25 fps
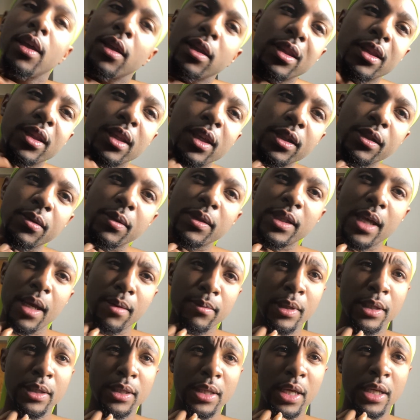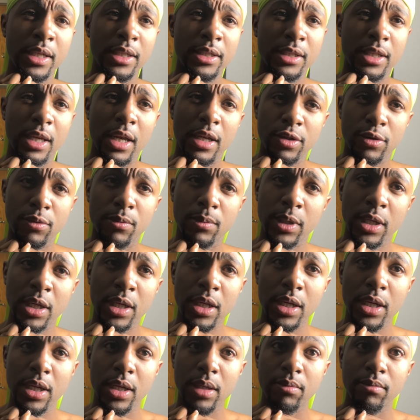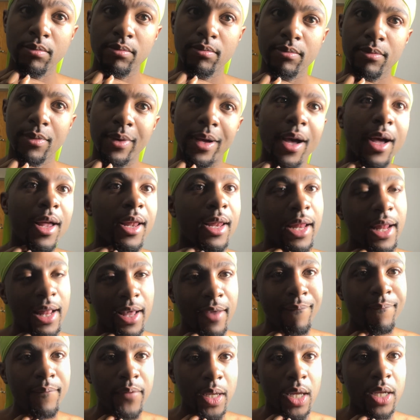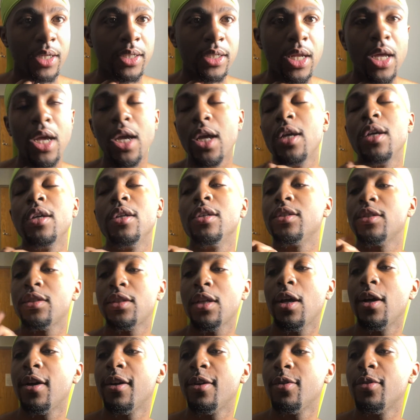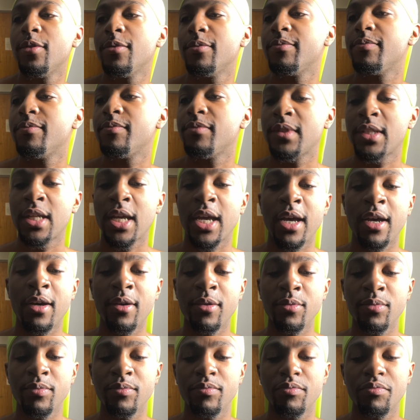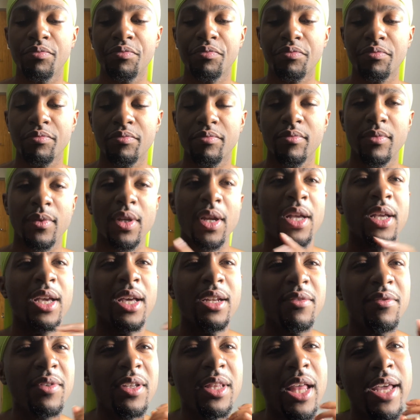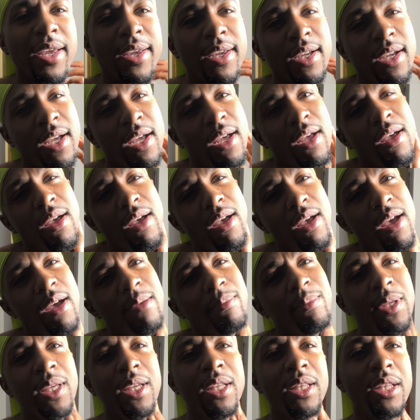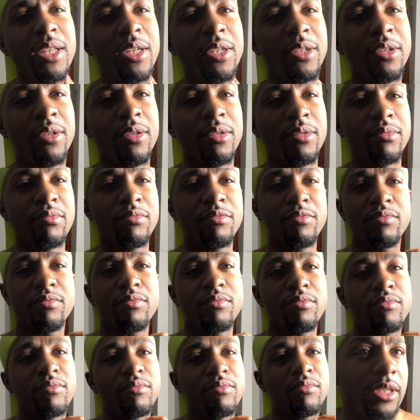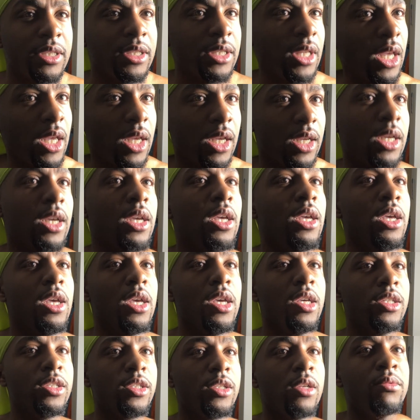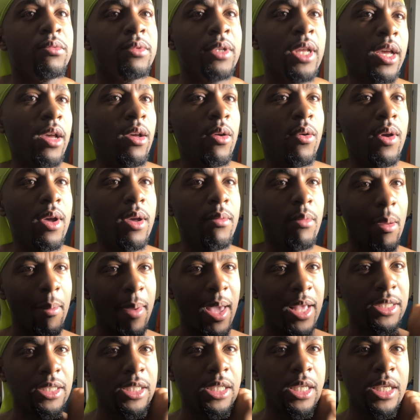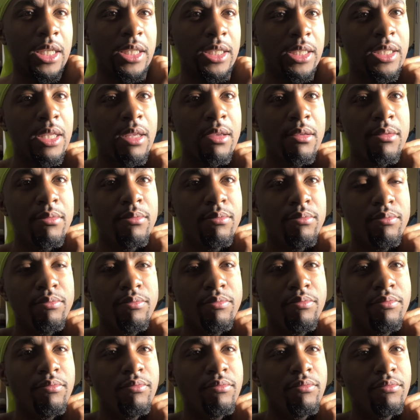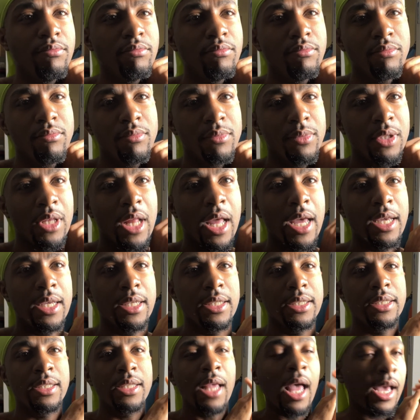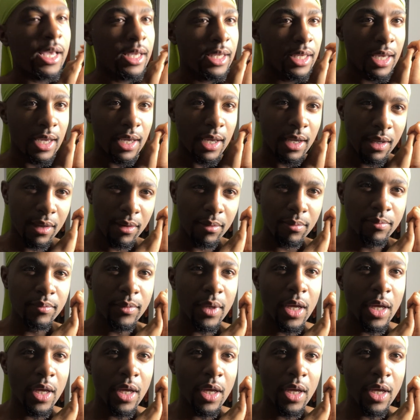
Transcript: Yes, what time like they schedule me? 11. So now, I kind of feel like I'm getting a little sick. So now I'm about to get some like Zicam